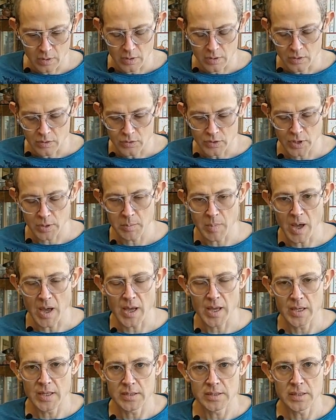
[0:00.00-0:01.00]

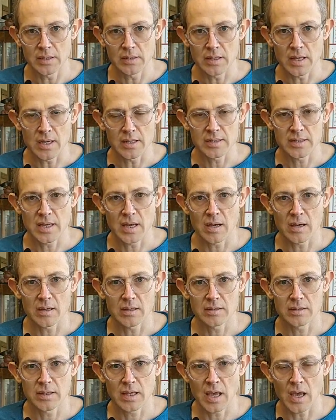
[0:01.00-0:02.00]
Jingmai is in
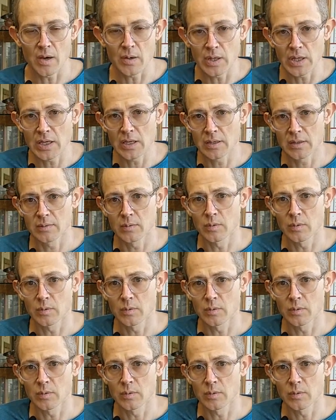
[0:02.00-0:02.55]
Lancang County,